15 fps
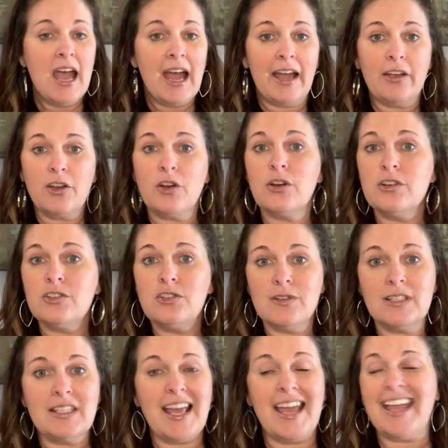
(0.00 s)
I encourage you
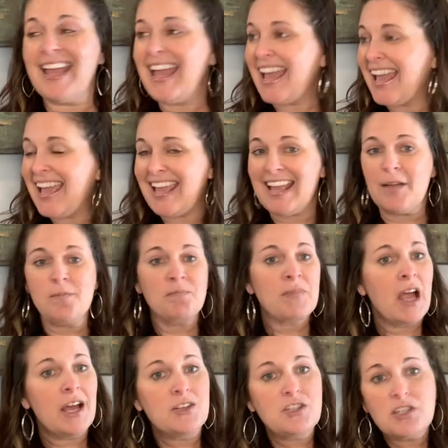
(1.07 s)
to say, hey,
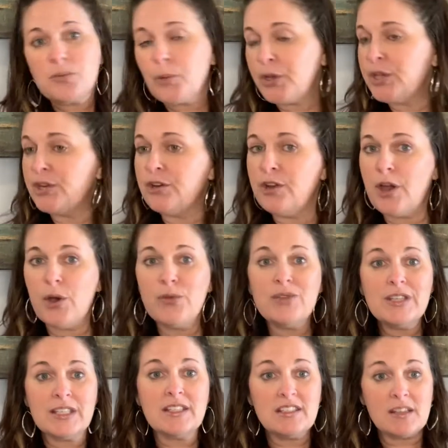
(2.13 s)
I just want you to know
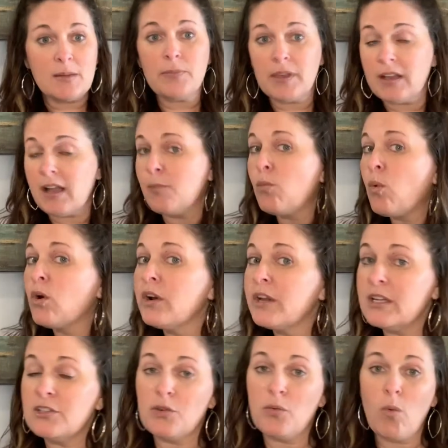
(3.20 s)
this is something I'm
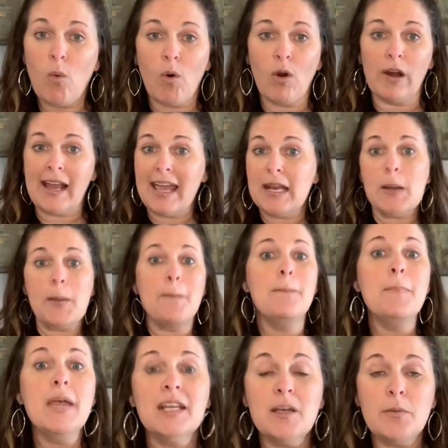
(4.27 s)
working toward. And at
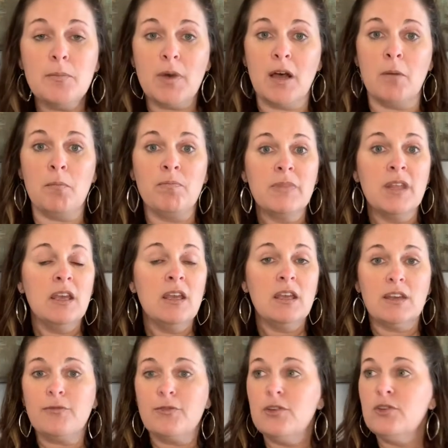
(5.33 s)
minimum,
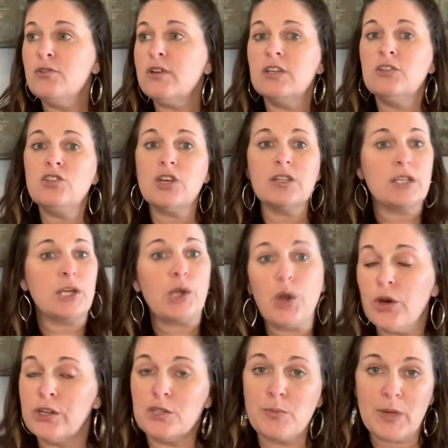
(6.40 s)
if you can just
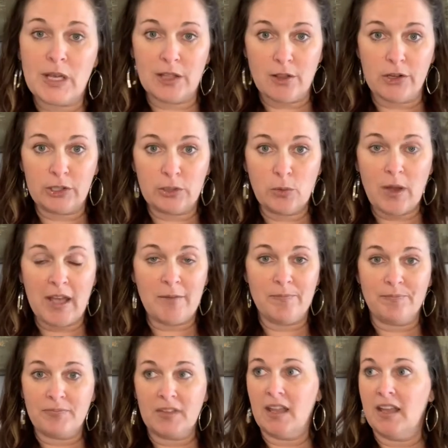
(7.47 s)
encourage me along the way.
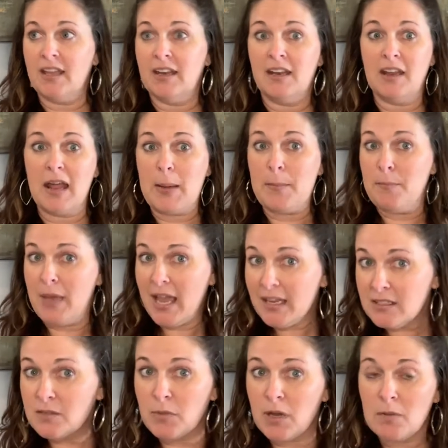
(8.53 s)
And at
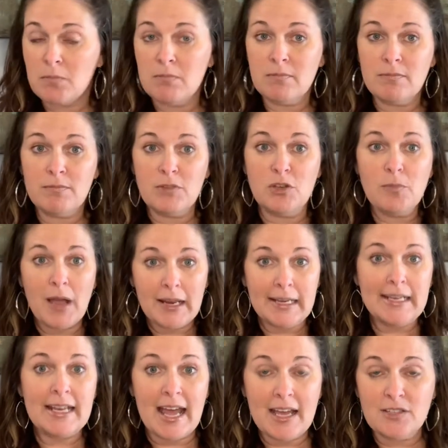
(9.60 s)
maximum, you might
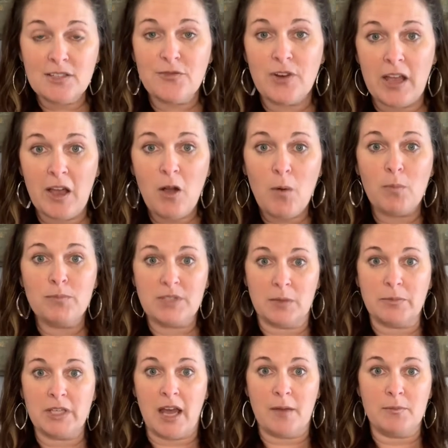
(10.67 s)
need to ask for help
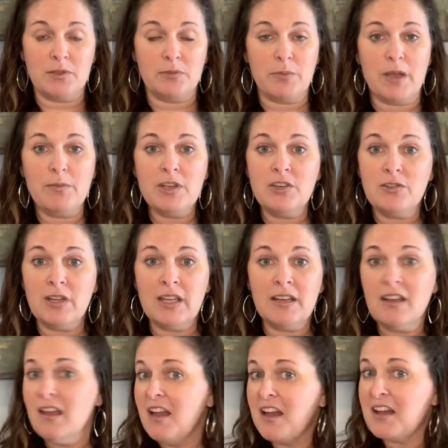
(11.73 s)
sometimes. Maybe you
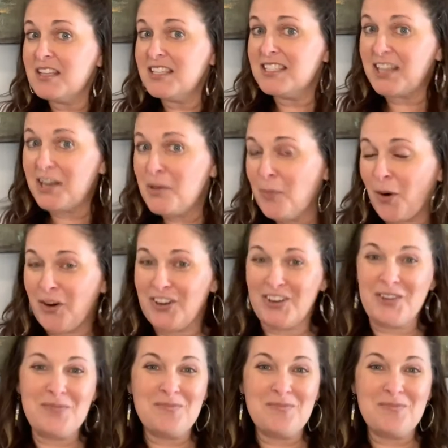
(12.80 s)
need a study partner.